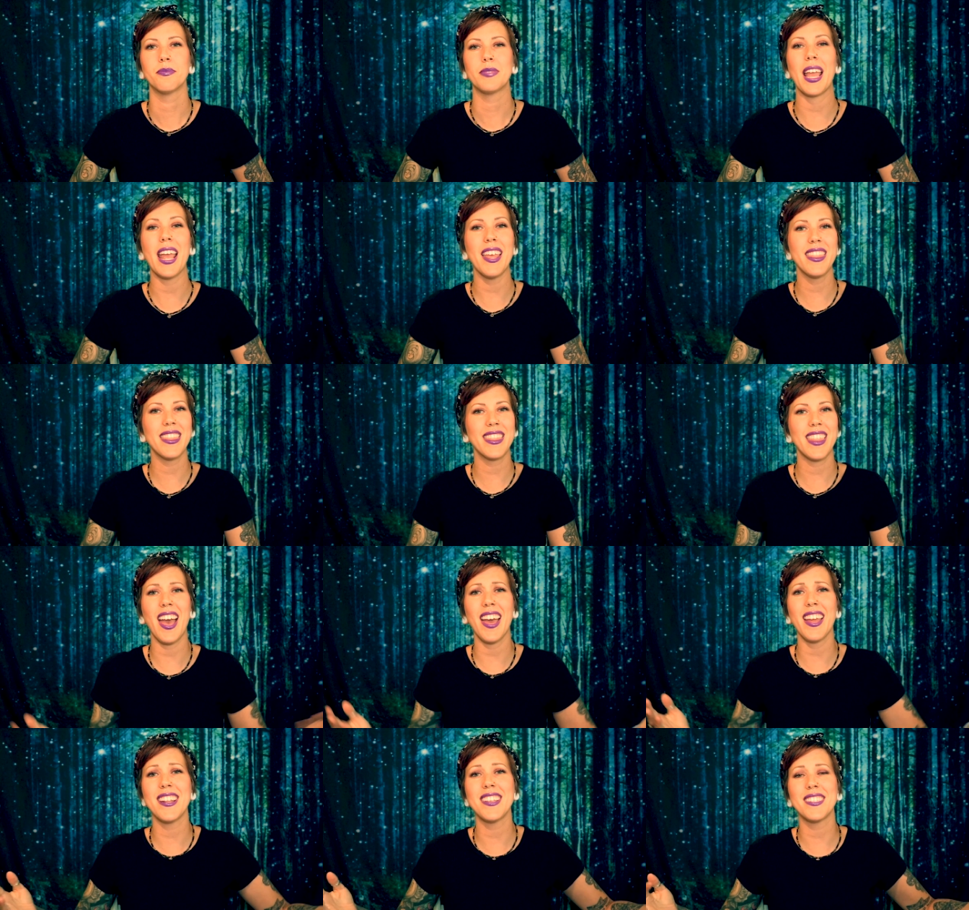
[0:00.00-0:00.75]
And
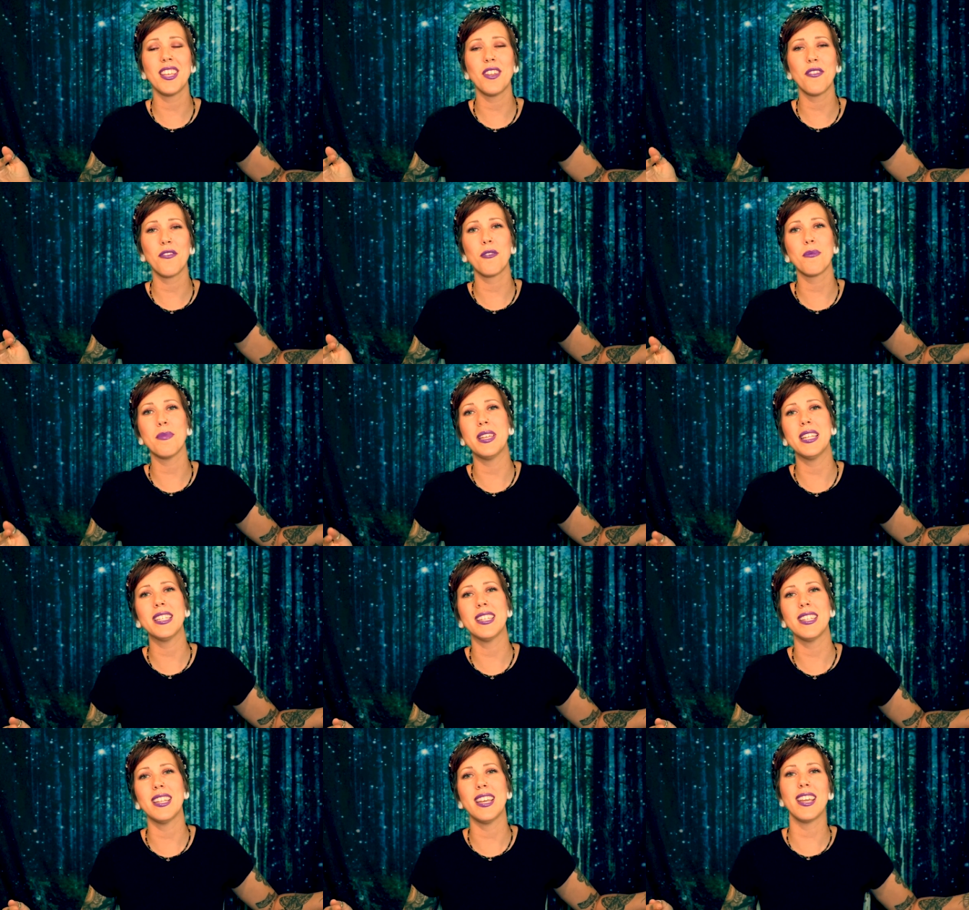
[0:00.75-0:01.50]
that is it for
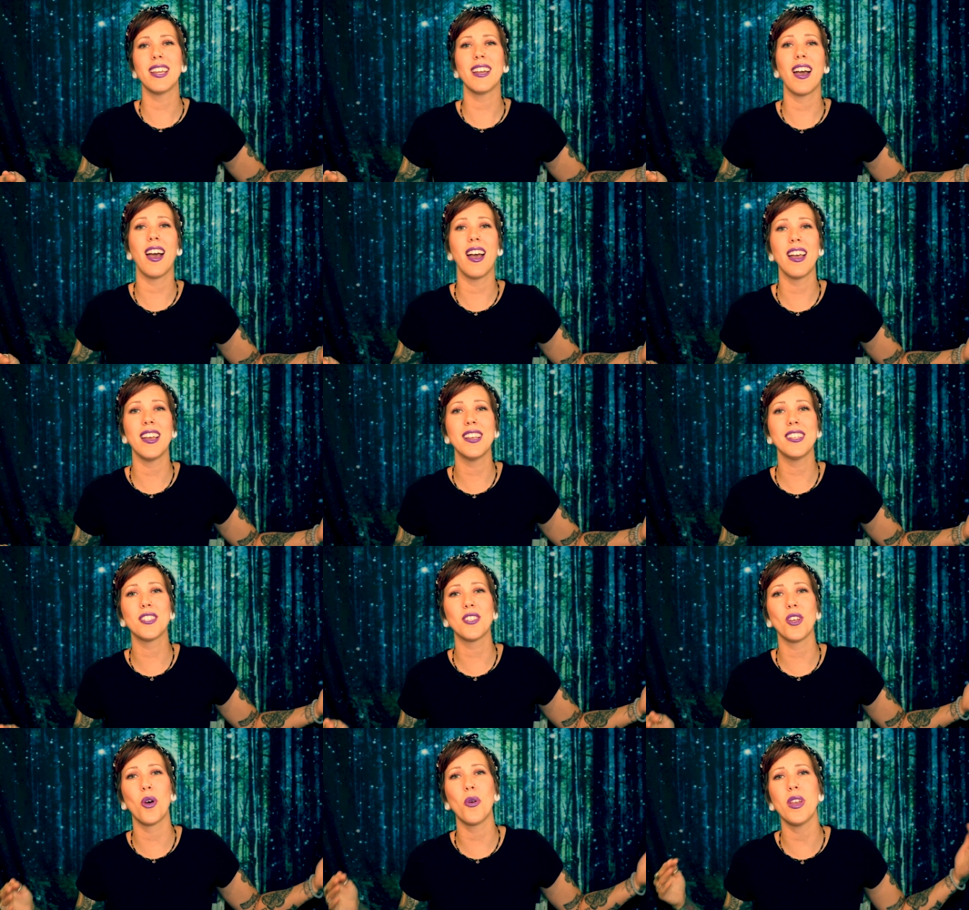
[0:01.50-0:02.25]
me today,
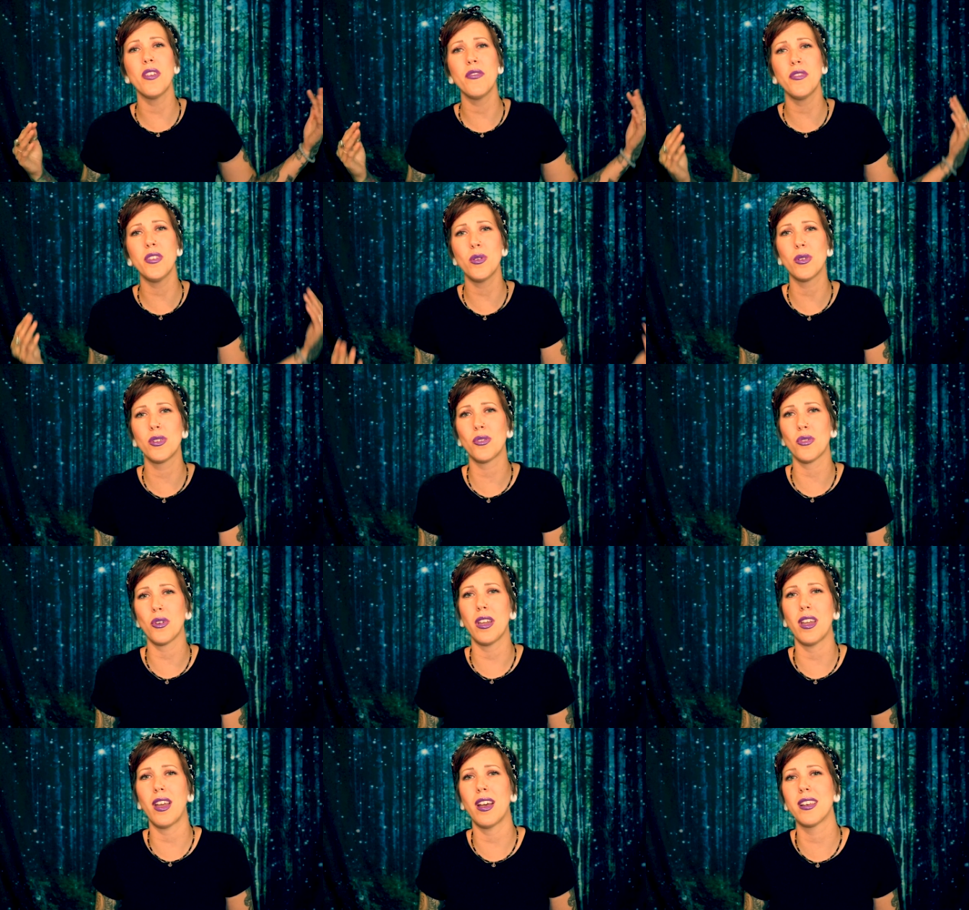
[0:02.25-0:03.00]
guys. So if you
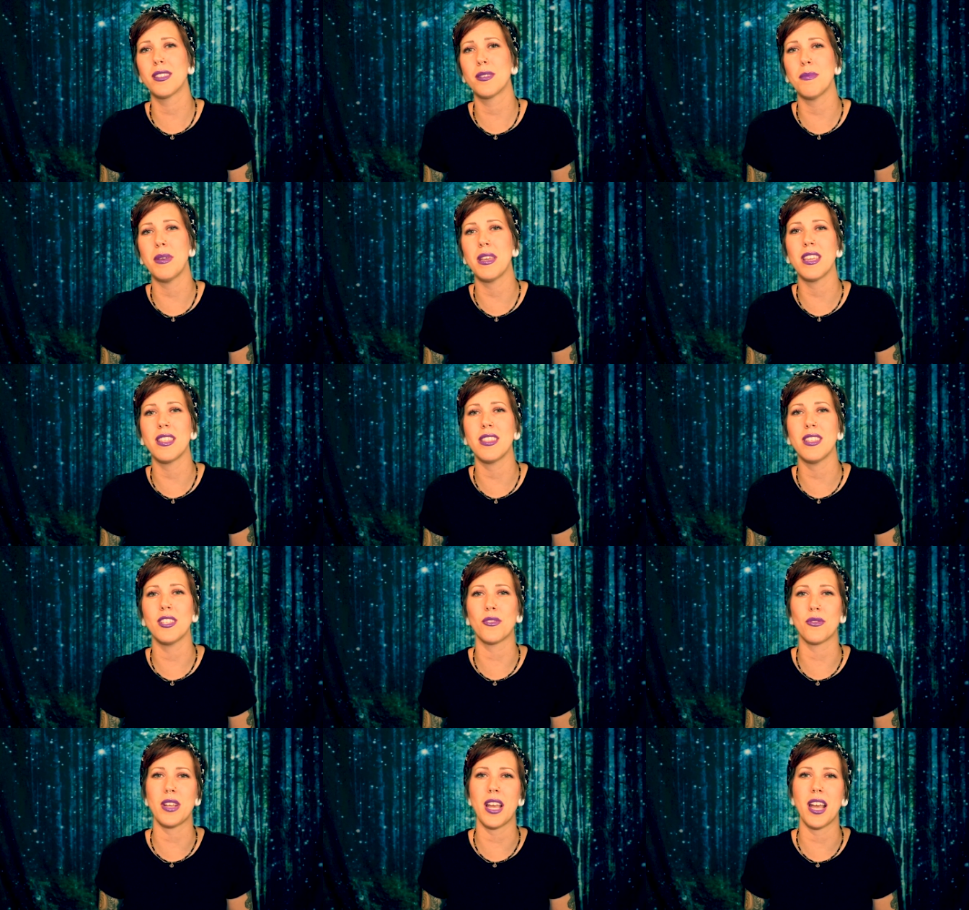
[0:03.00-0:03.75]
enjoy us making
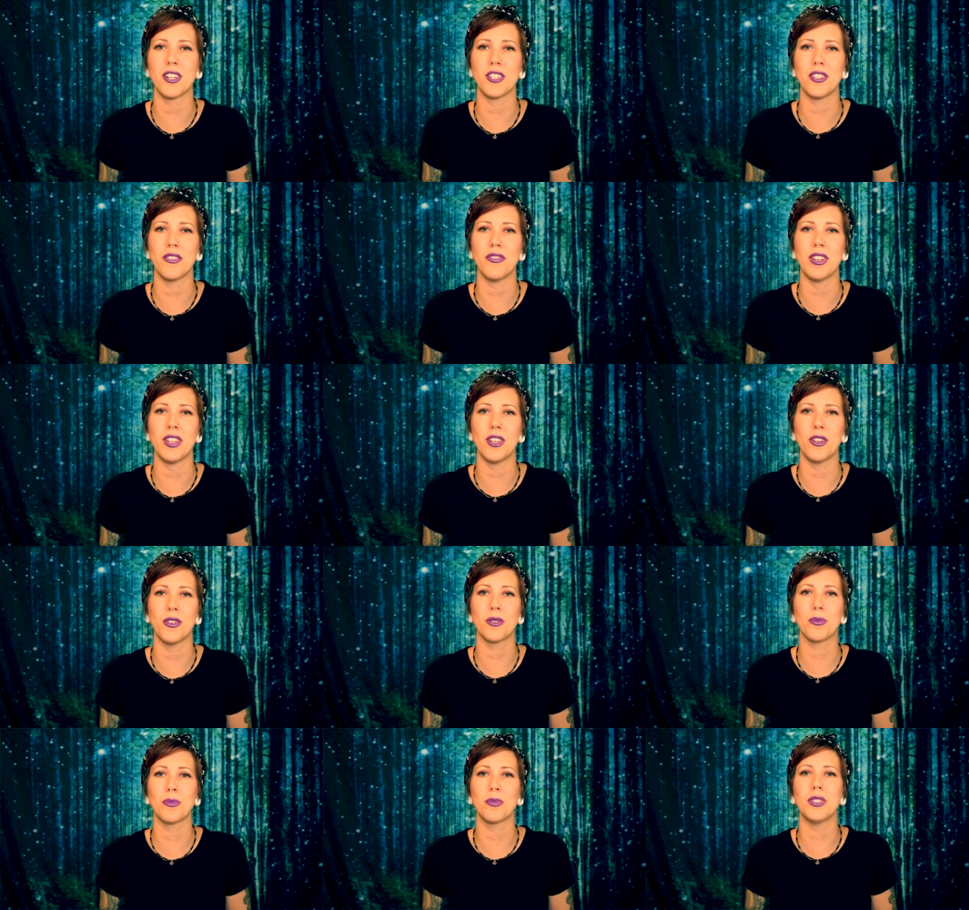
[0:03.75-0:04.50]
these reaction
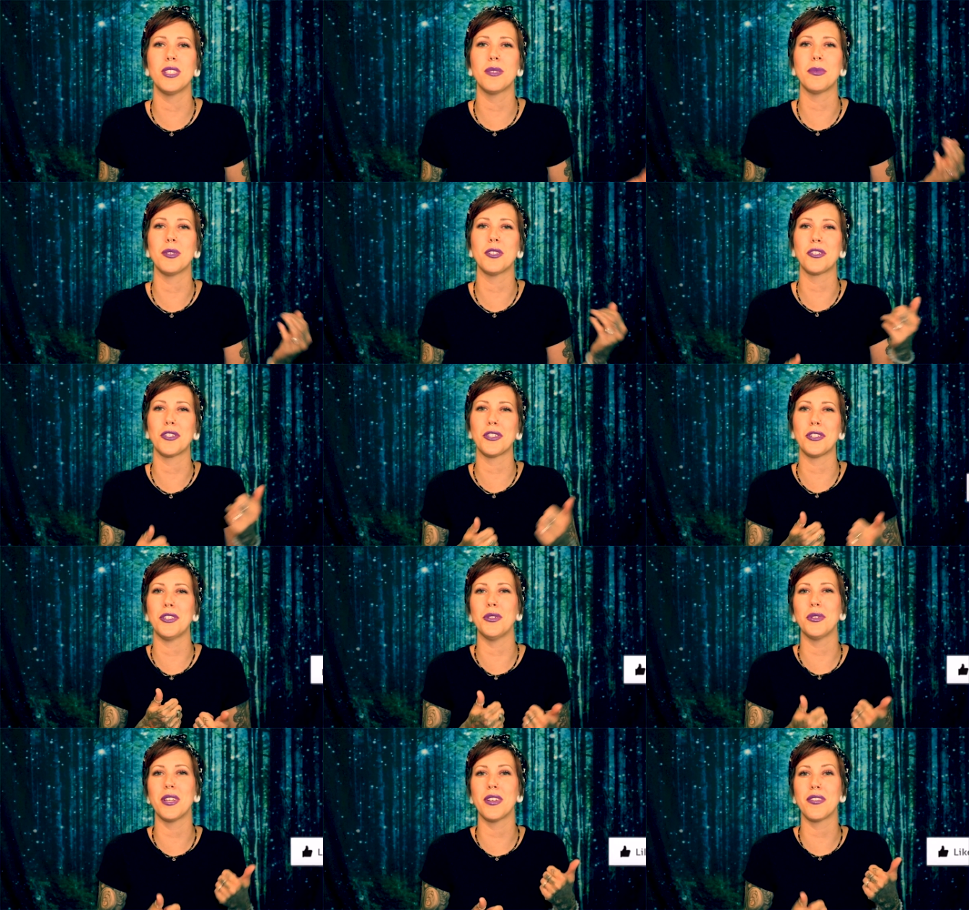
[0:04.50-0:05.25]
videos, please make sure
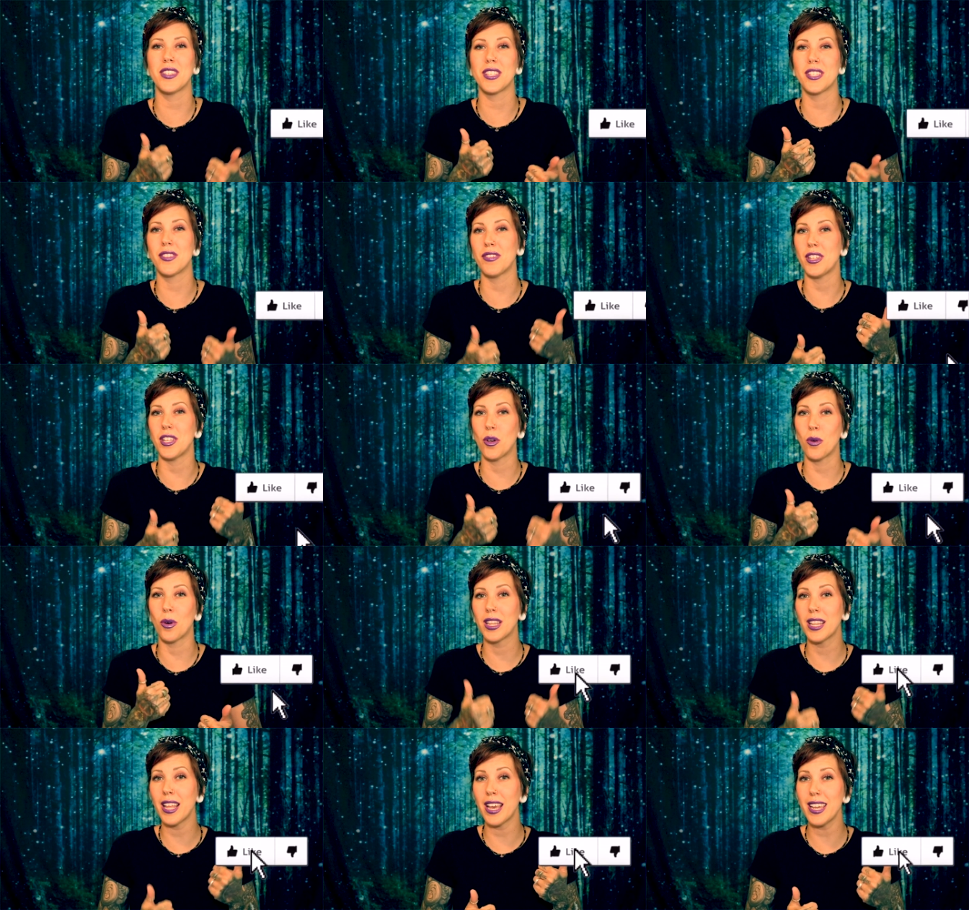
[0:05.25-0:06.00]
to give this
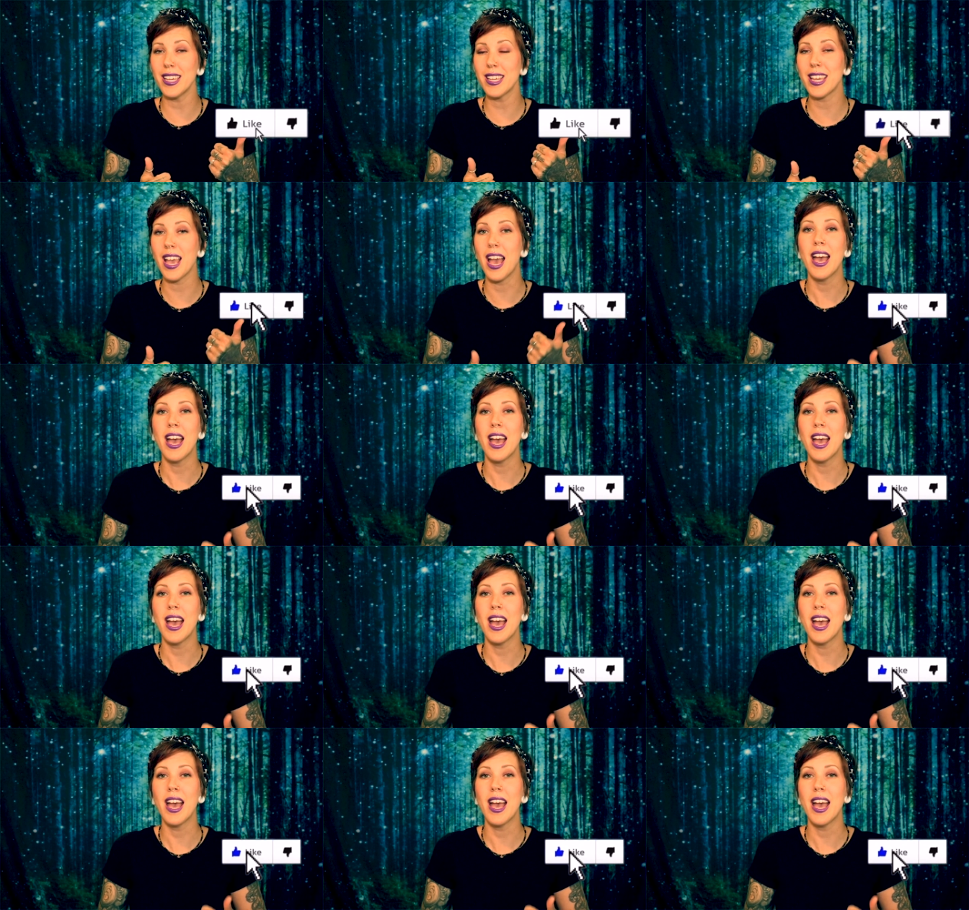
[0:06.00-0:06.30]
video a like.